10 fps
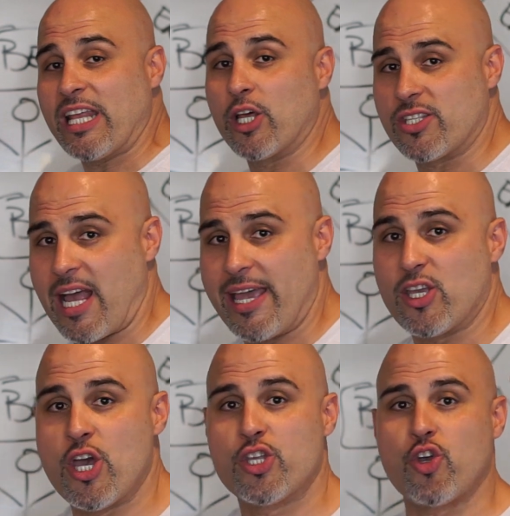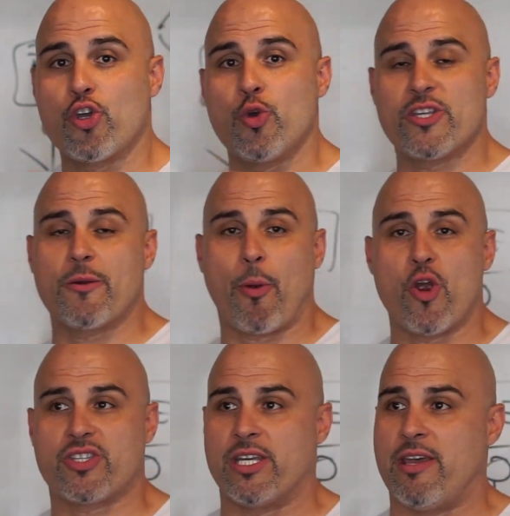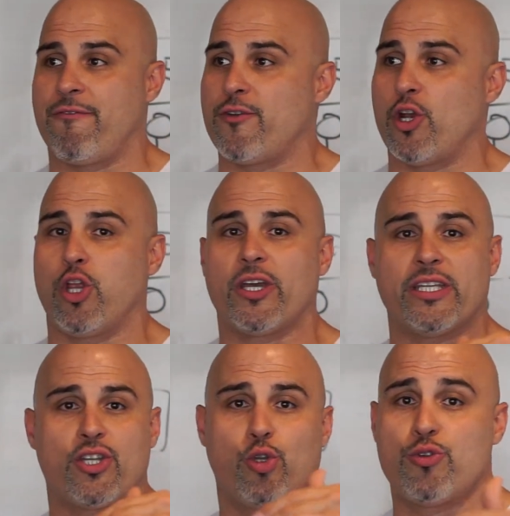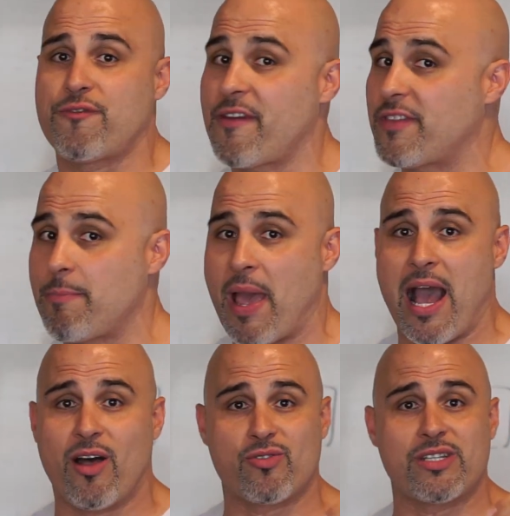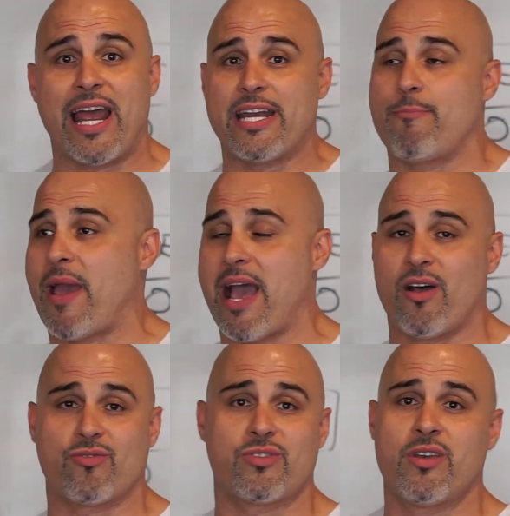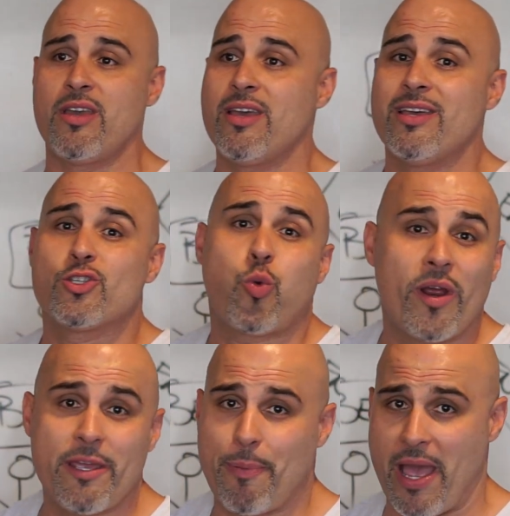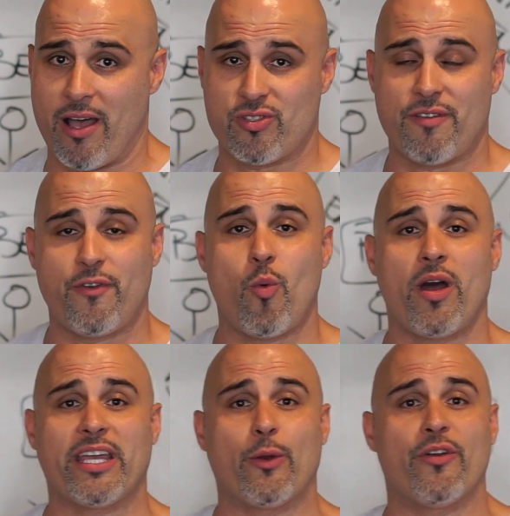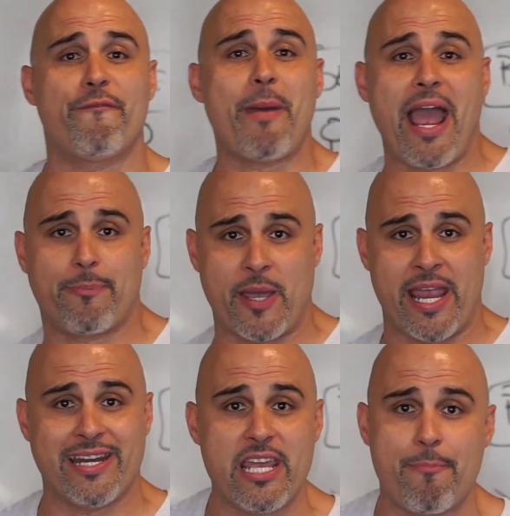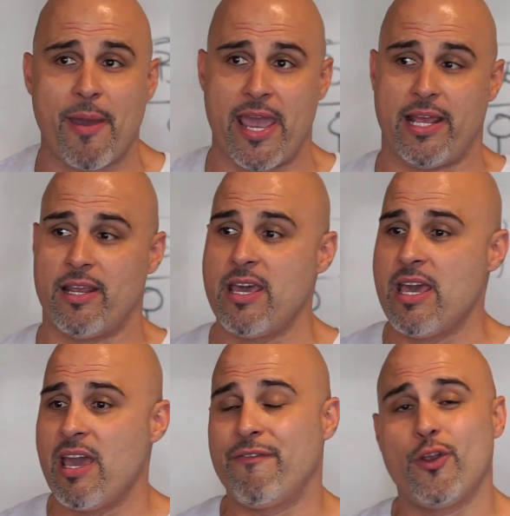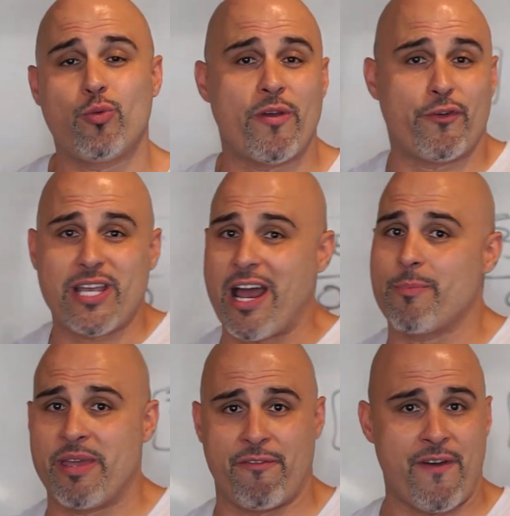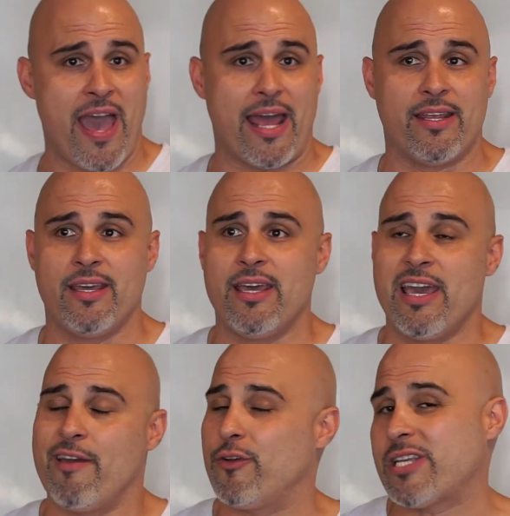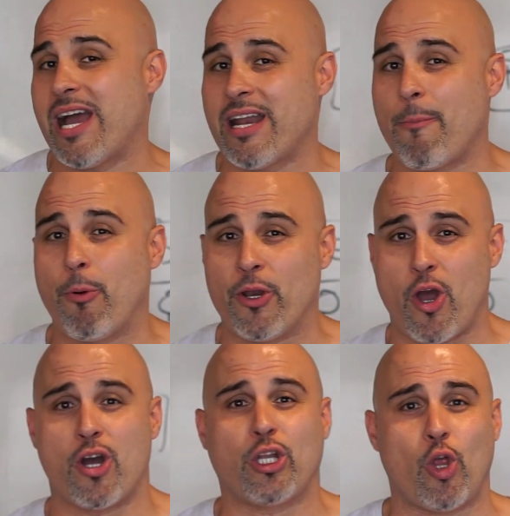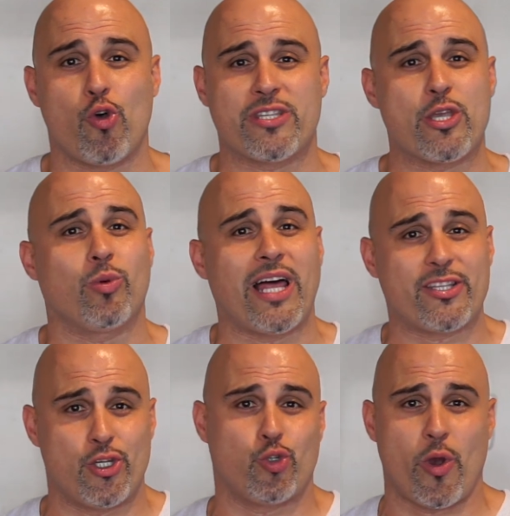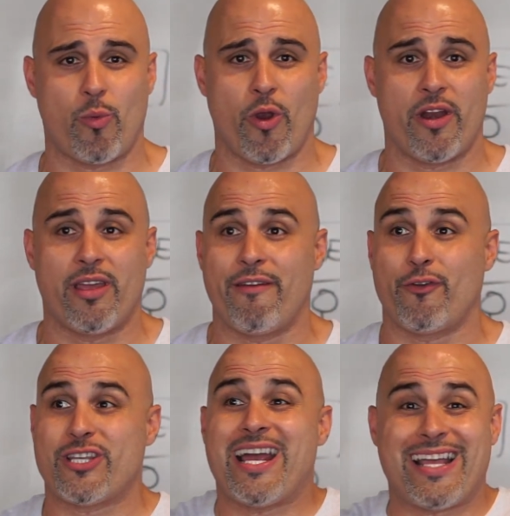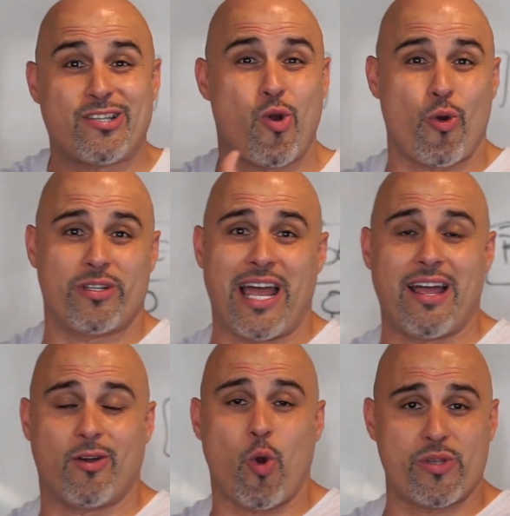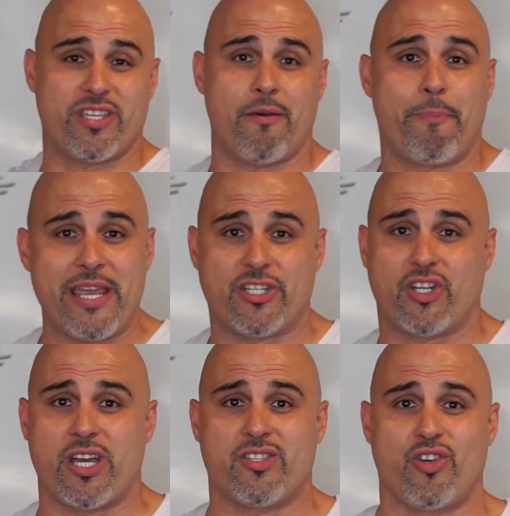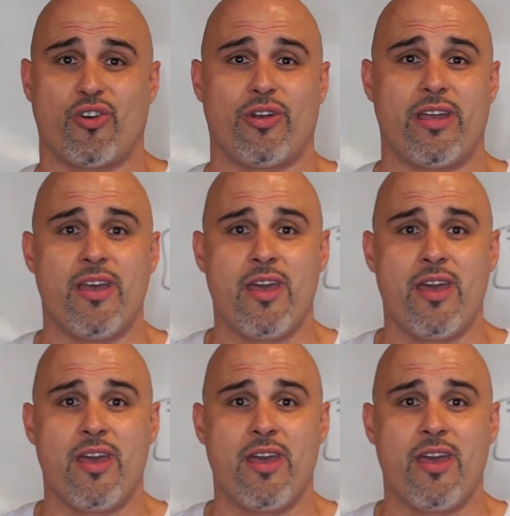that looks like. So you as a person, if you're looking to lose 50 pounds, 90 pounds, 20 pounds, if you want to get rid of back pain, knee pain, if you're tired of being fat, if you're tired of not putting on clothes that you would like to enjoy wearing, if you're tired of not going to the beach because you're